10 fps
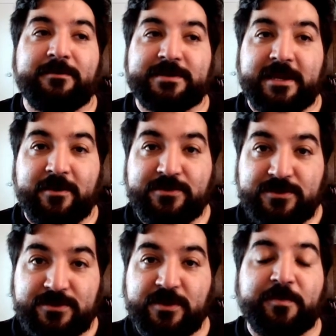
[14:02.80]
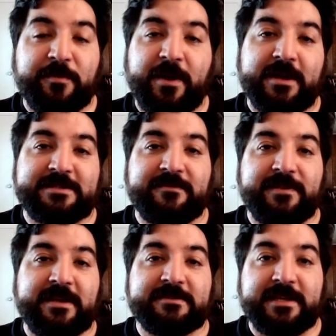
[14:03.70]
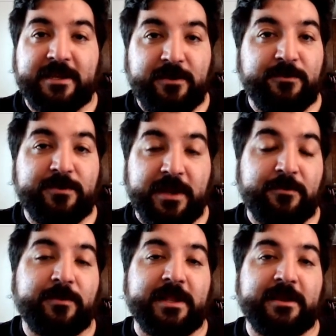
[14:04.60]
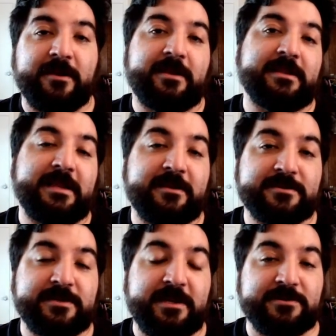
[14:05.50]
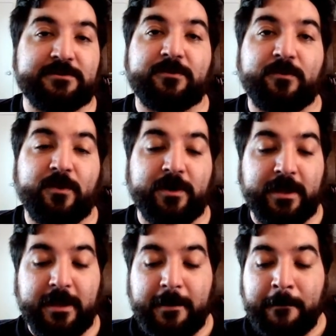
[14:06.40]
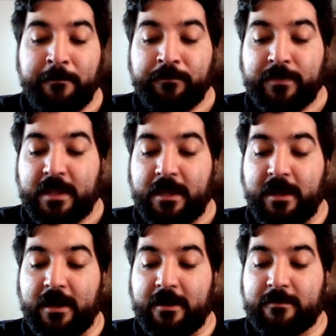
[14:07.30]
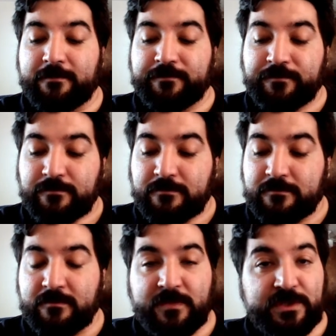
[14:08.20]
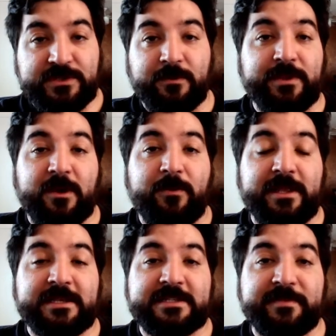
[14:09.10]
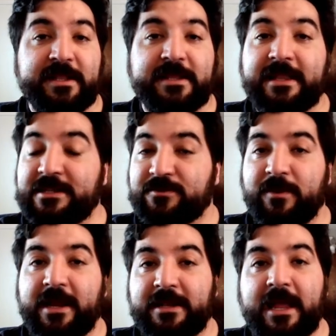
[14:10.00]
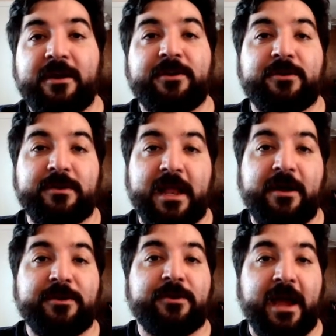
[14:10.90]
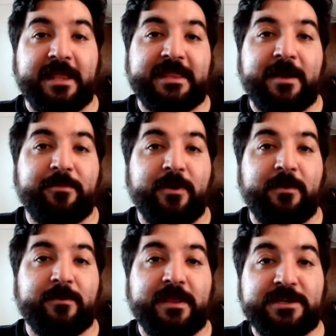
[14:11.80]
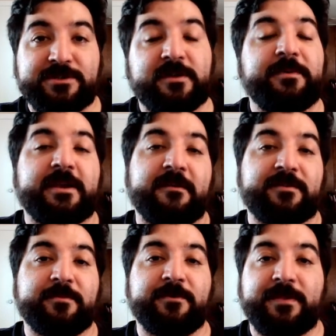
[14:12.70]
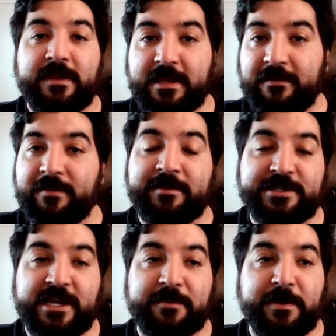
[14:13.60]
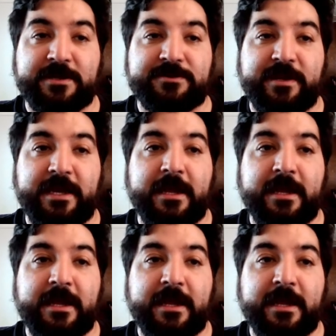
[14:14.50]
like a super positive thing. It's like, you did really good and here's your reward. Um, so when they're willing to smell it, that's great. Now you're at that point where they should be comfortable with it. Give them the jackpot treat,